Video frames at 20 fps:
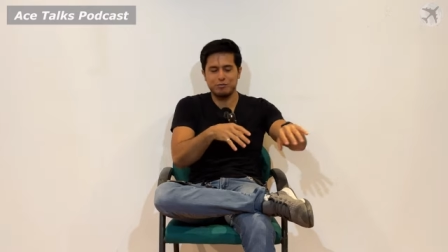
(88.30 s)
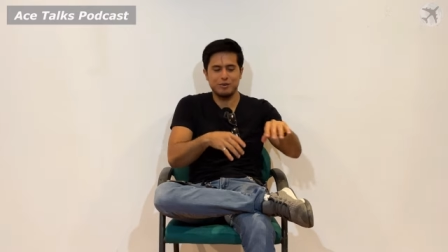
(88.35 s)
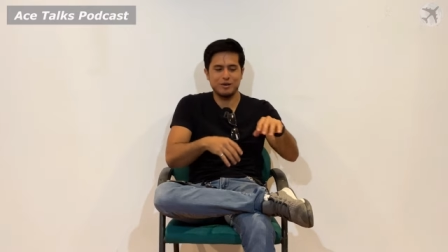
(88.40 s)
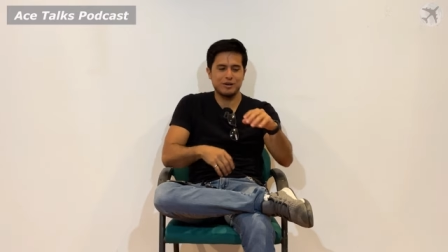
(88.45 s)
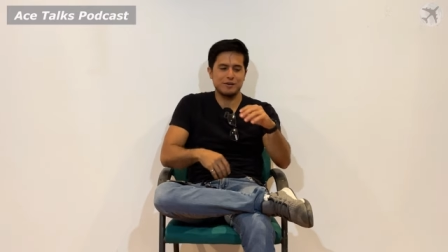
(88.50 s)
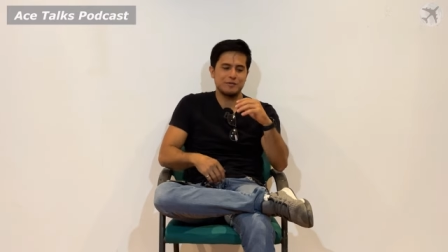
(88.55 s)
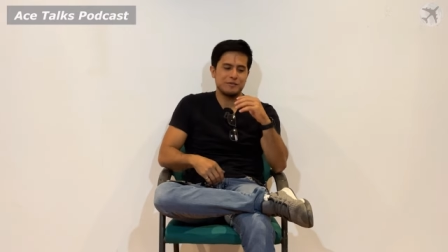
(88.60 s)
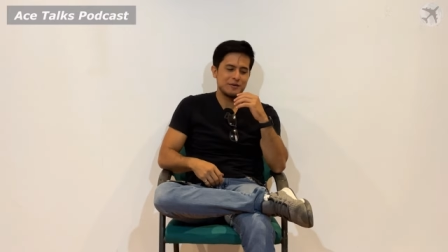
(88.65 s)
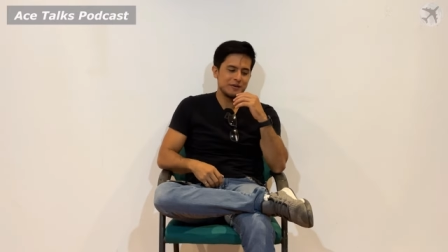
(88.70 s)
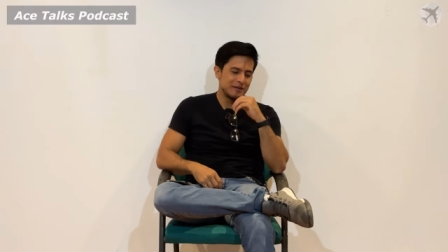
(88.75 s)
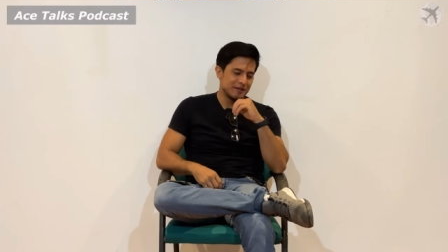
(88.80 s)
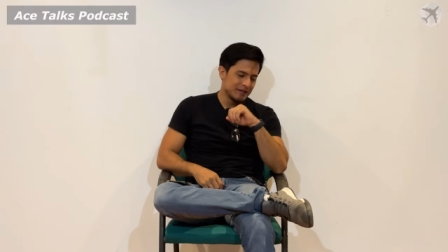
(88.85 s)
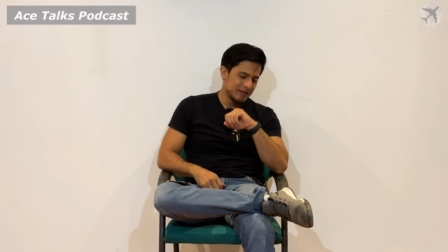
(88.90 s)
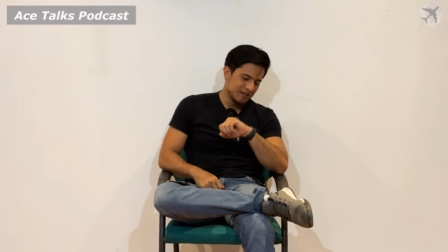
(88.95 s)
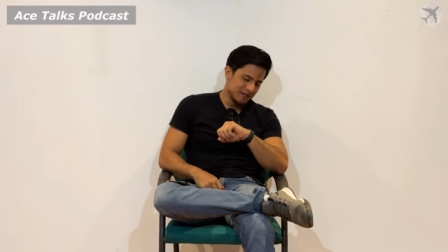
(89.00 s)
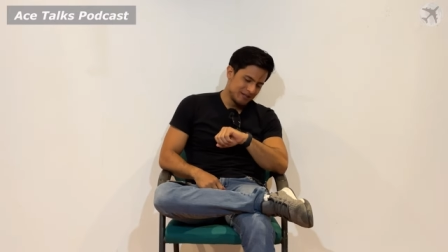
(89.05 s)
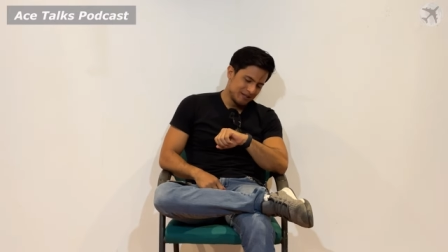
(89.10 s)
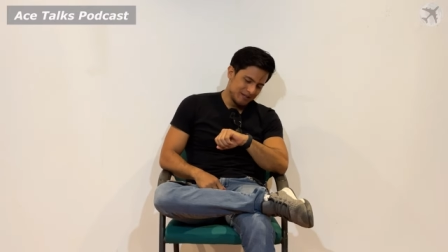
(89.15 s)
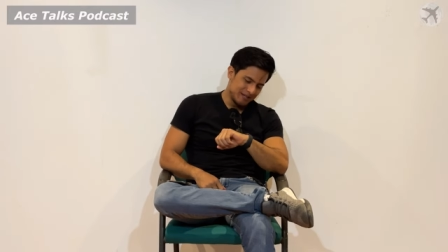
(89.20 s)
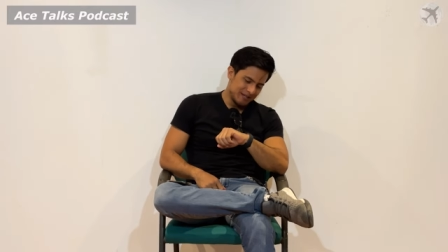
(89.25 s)
but
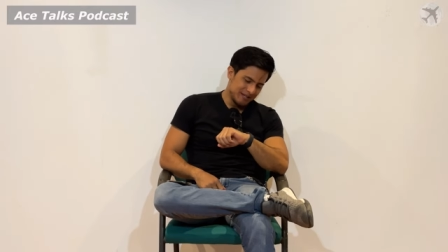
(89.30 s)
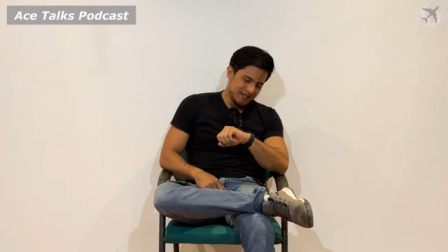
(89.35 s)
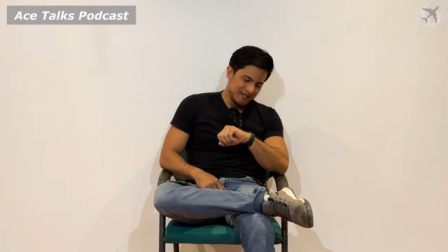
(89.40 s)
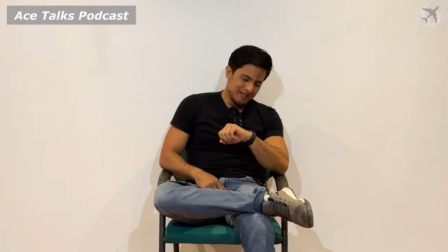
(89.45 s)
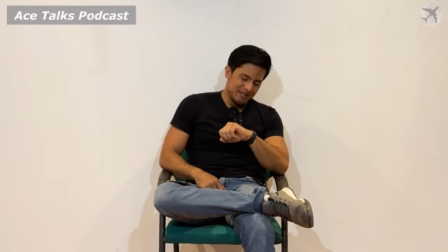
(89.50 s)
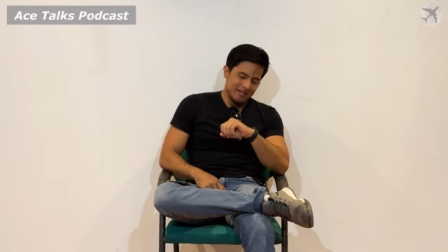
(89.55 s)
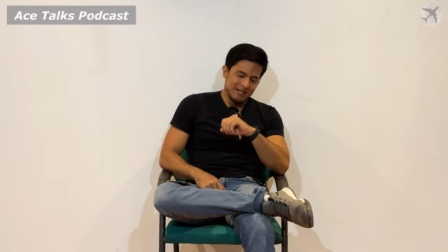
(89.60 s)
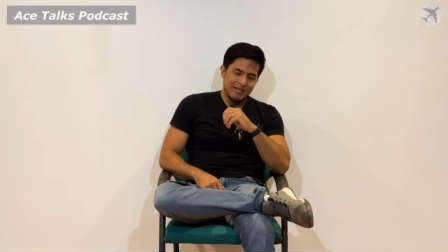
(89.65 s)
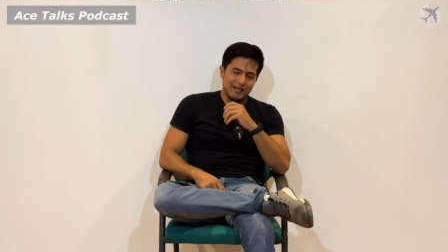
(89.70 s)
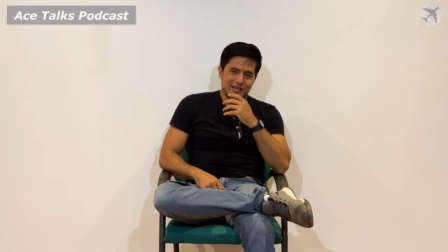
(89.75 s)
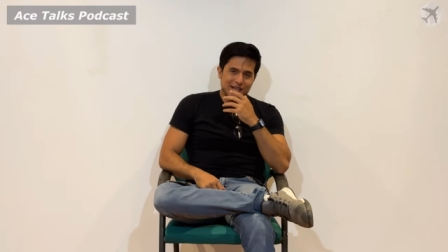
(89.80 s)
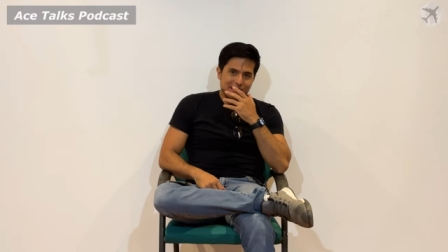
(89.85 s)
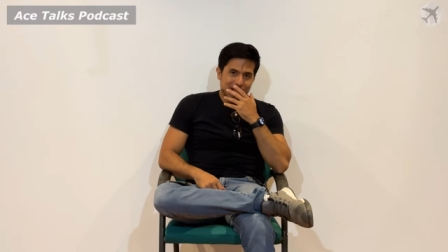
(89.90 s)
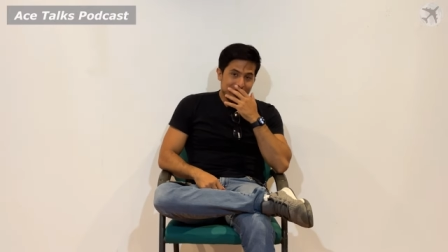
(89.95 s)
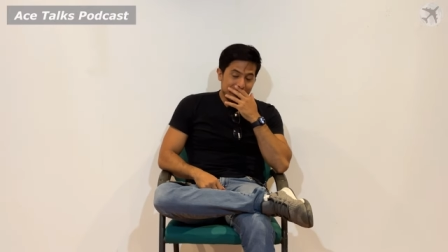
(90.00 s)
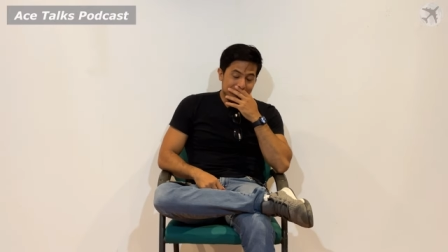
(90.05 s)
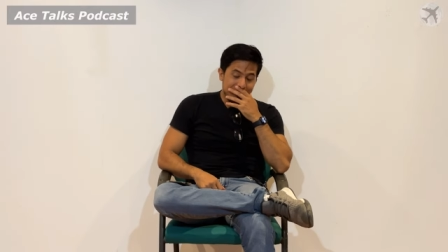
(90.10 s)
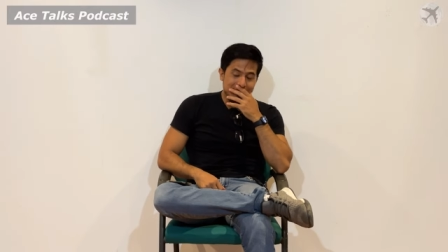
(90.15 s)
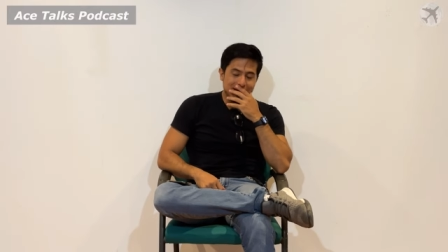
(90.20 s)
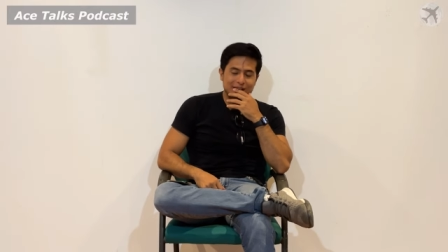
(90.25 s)

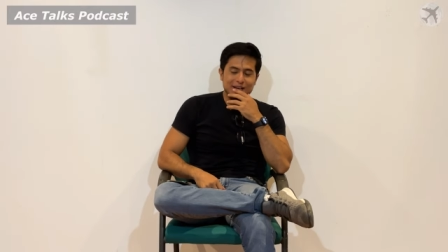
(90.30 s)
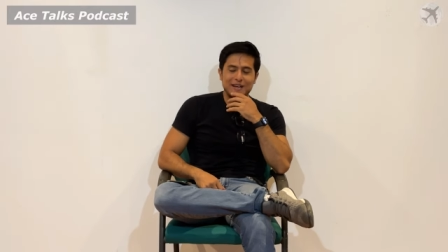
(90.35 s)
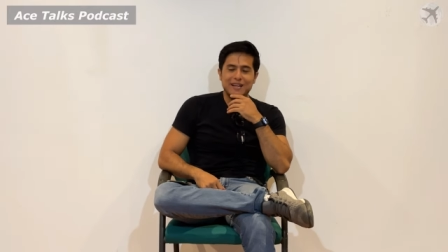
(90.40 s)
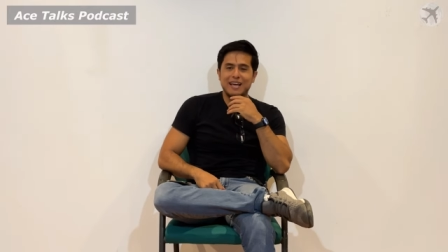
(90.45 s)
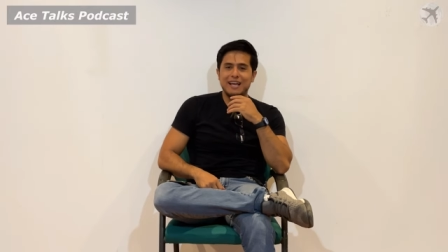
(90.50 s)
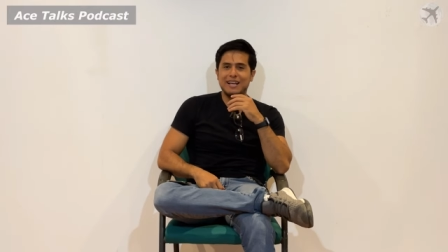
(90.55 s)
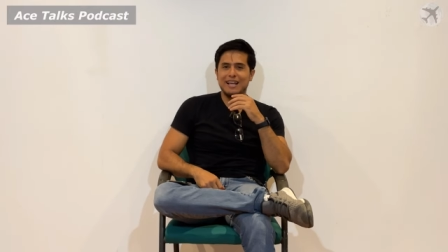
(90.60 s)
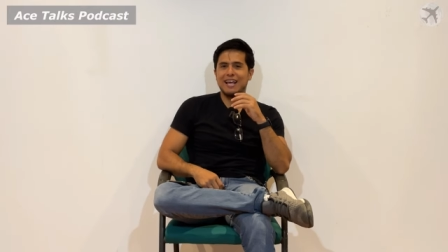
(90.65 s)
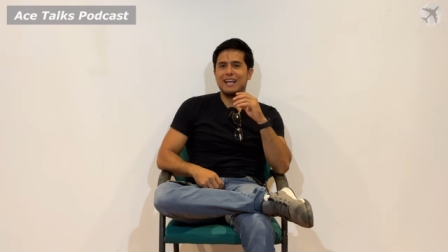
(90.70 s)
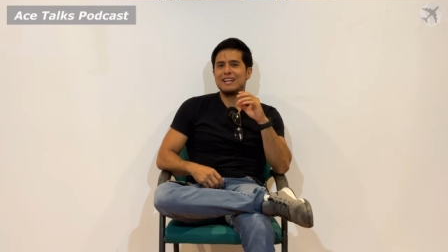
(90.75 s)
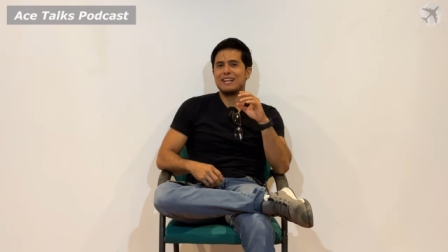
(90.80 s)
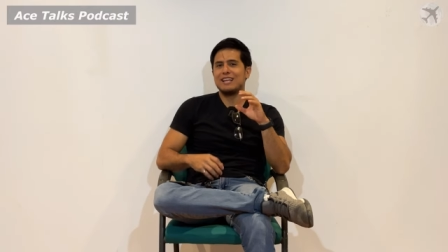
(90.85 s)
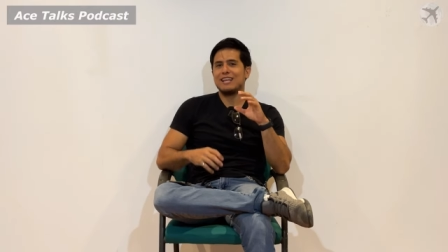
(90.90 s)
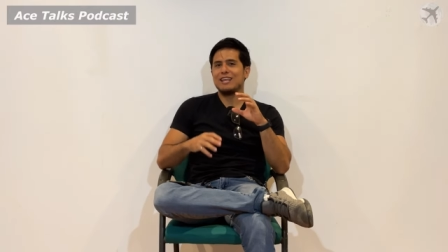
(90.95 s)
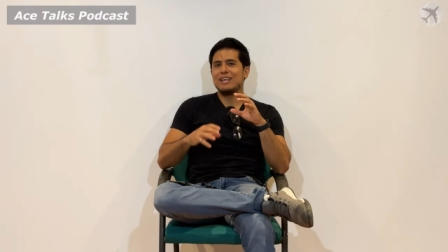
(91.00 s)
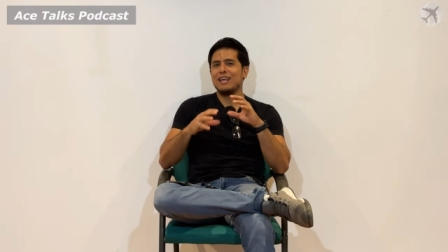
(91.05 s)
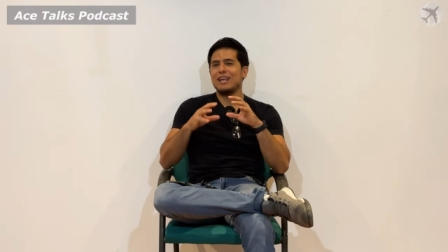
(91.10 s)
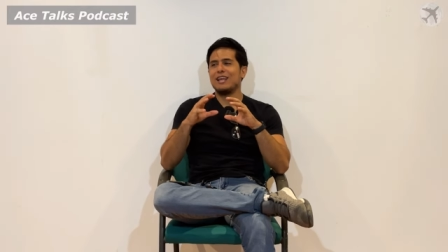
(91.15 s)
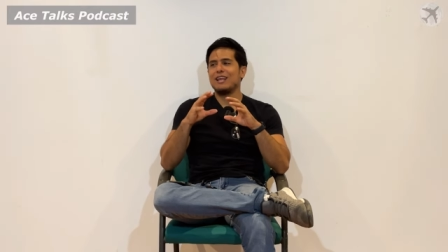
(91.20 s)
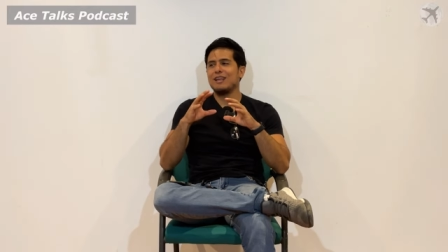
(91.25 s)
it, it,
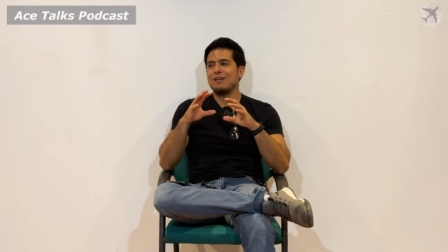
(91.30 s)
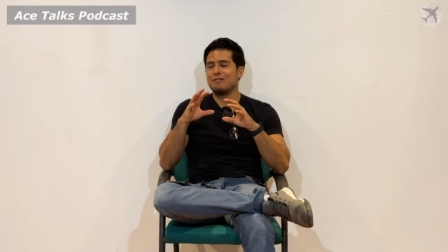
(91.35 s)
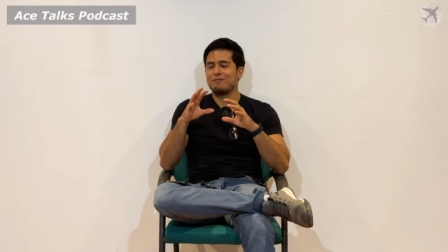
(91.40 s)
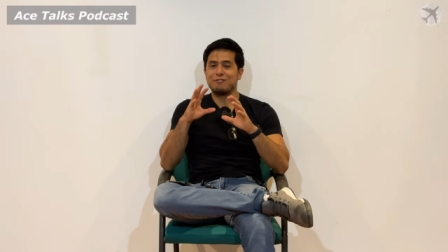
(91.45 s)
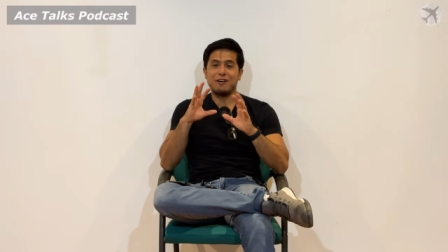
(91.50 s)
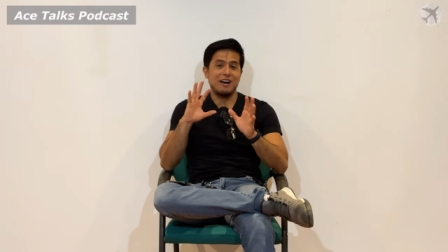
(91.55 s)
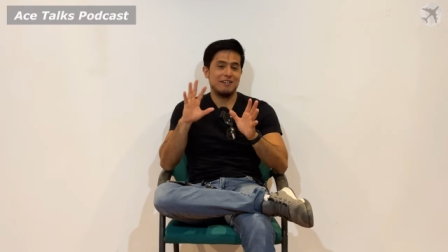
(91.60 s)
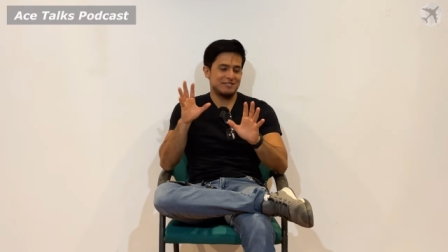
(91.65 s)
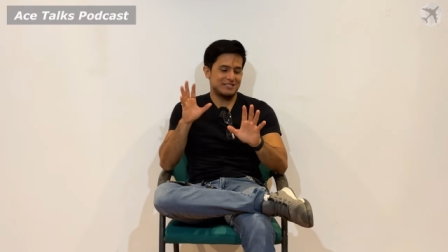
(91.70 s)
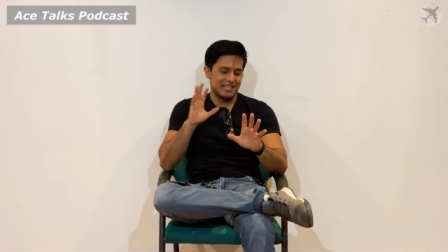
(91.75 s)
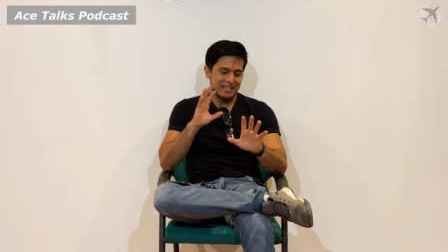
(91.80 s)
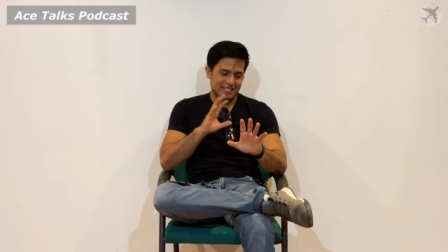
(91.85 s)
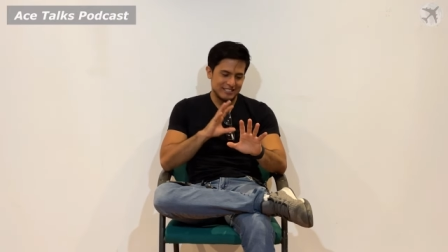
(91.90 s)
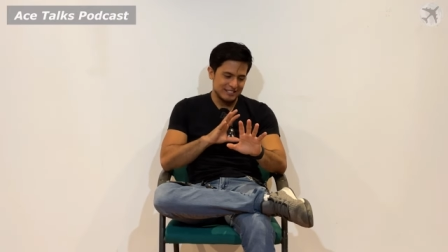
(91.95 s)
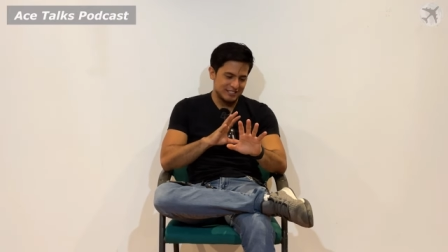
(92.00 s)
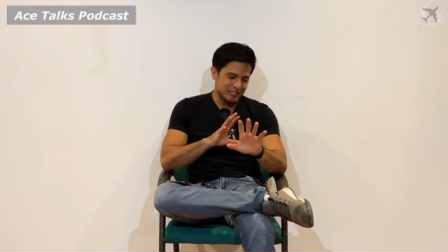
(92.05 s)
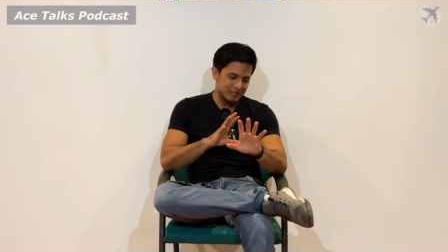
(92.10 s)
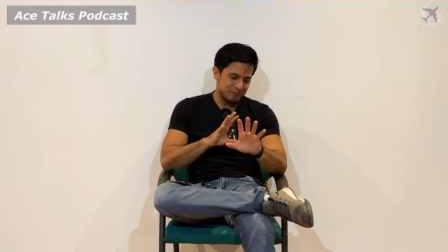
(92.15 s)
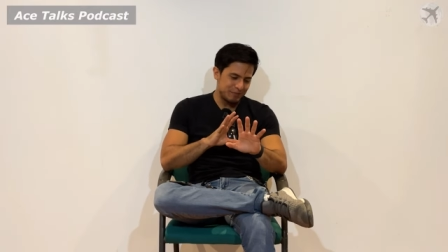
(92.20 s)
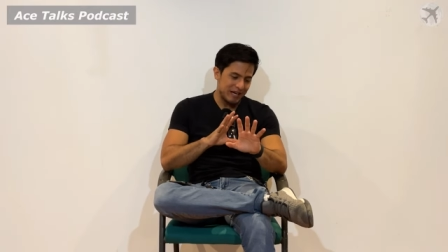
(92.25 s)
five seconds
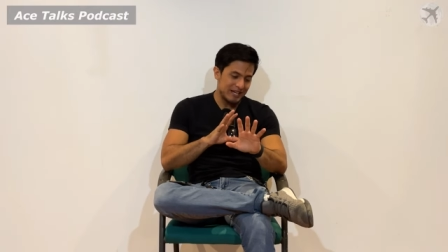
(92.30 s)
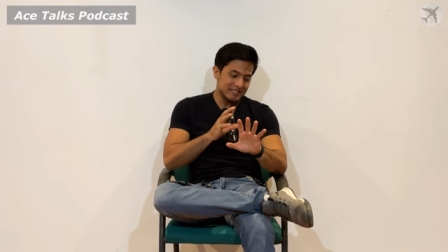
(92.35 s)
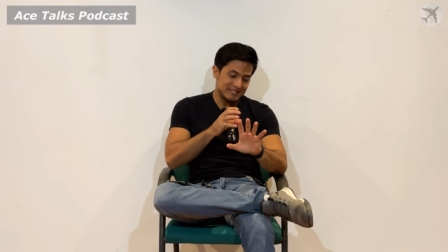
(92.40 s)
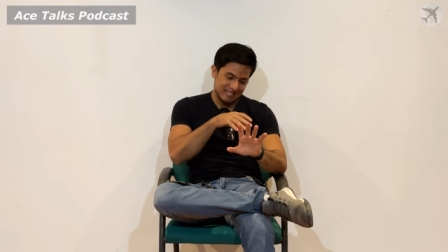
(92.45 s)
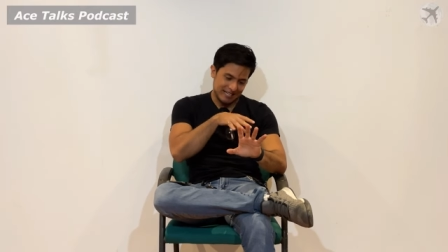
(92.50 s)
just passed.